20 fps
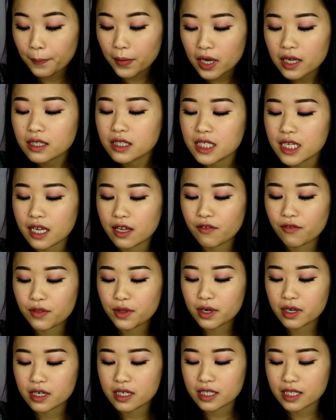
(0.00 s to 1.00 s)
But if
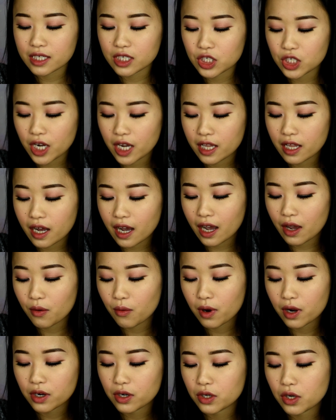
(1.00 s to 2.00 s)
there is a shade that I
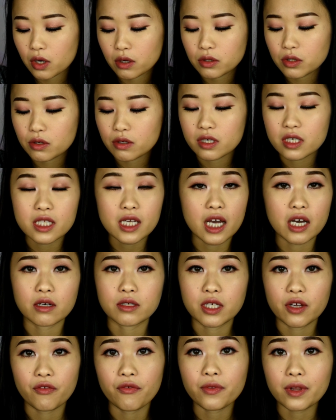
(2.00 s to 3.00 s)
want to go towards, I'll
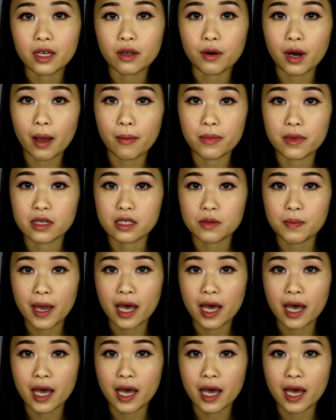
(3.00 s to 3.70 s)
definitely grab this